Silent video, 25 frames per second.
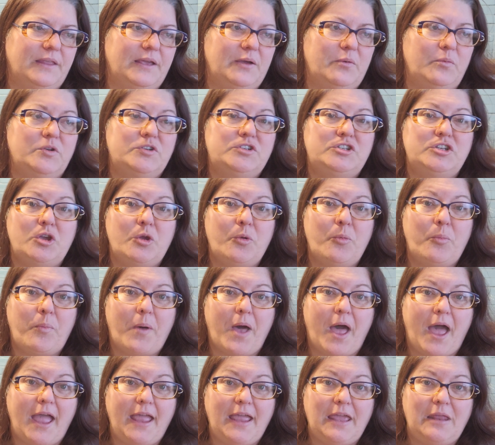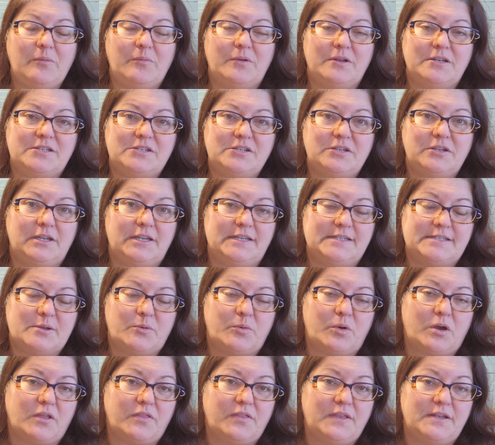Would you buy it? Is it
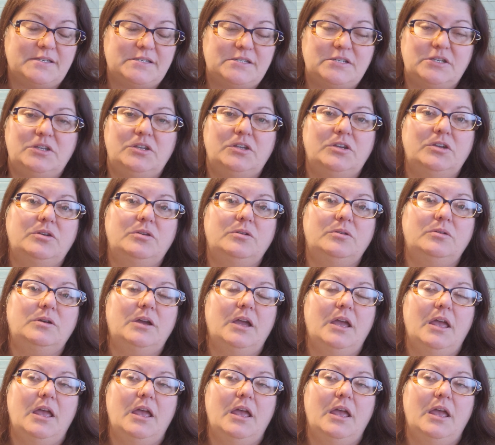worth it to you?